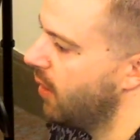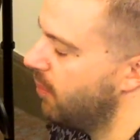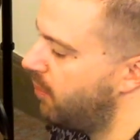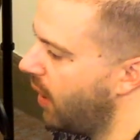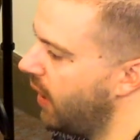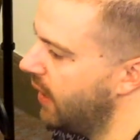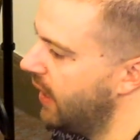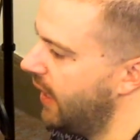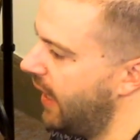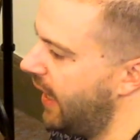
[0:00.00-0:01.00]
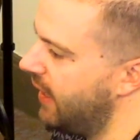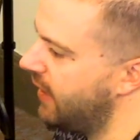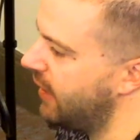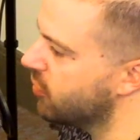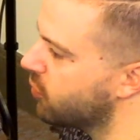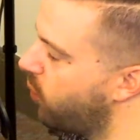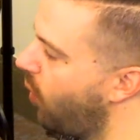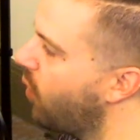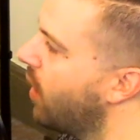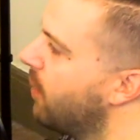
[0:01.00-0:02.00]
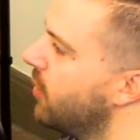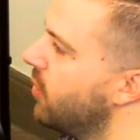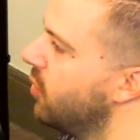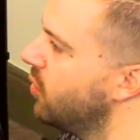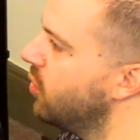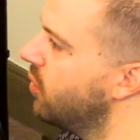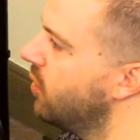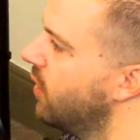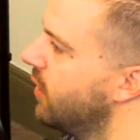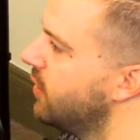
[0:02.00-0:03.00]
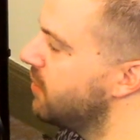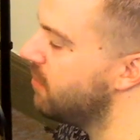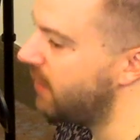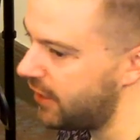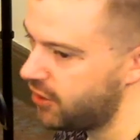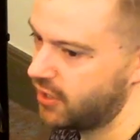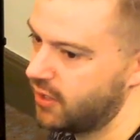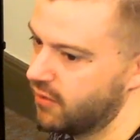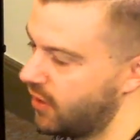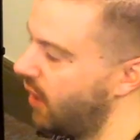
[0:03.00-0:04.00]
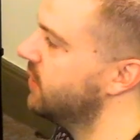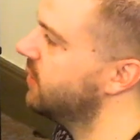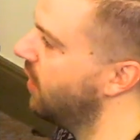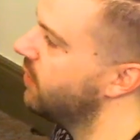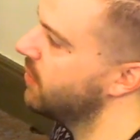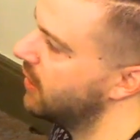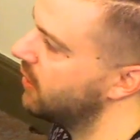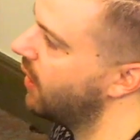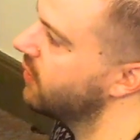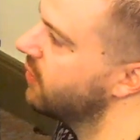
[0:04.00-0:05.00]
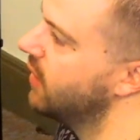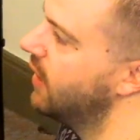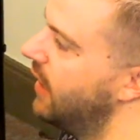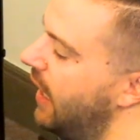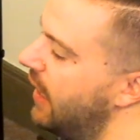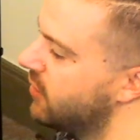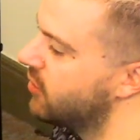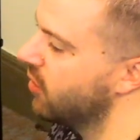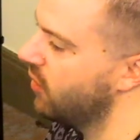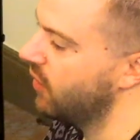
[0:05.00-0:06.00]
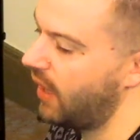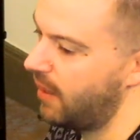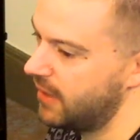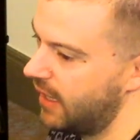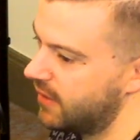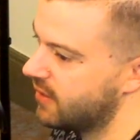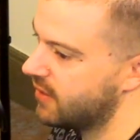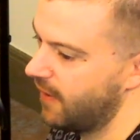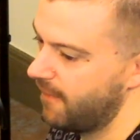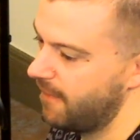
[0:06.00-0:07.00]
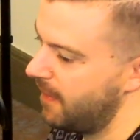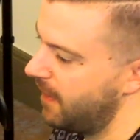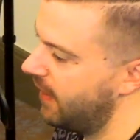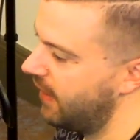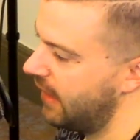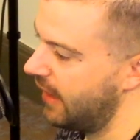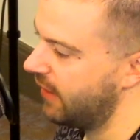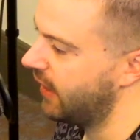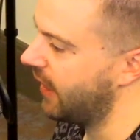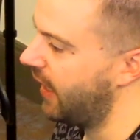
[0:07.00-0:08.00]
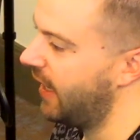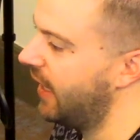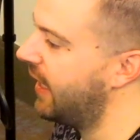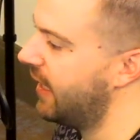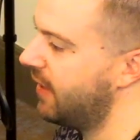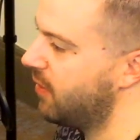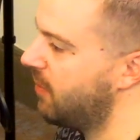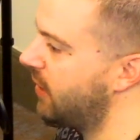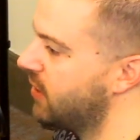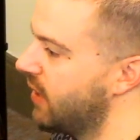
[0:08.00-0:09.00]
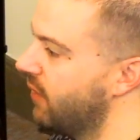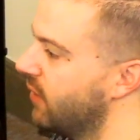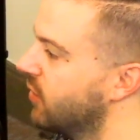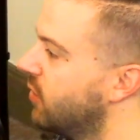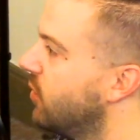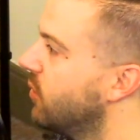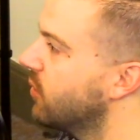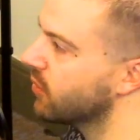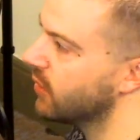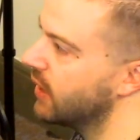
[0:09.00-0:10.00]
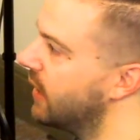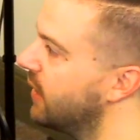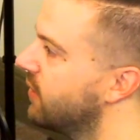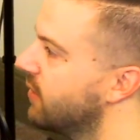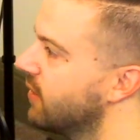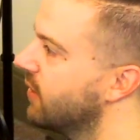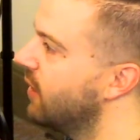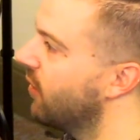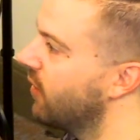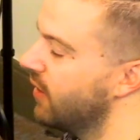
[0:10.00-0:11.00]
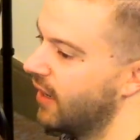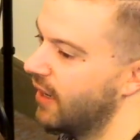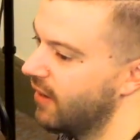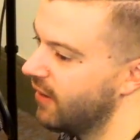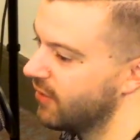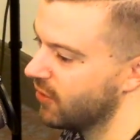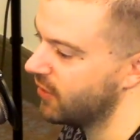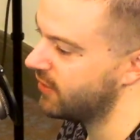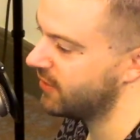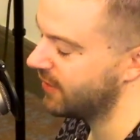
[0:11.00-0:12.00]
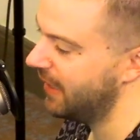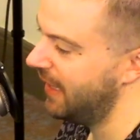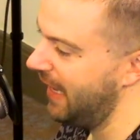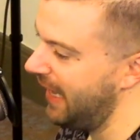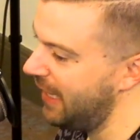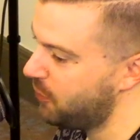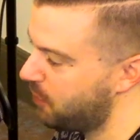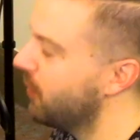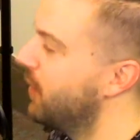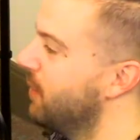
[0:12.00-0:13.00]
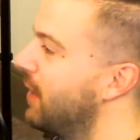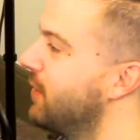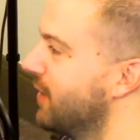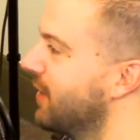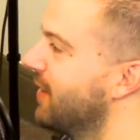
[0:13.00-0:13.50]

but it it just woke up a new dimension of God's love in my mm-hmm. life. And so, I mean, that's like, and I can't even imagine having two, three kids, you know, and, and so it's, it's pretty amazing.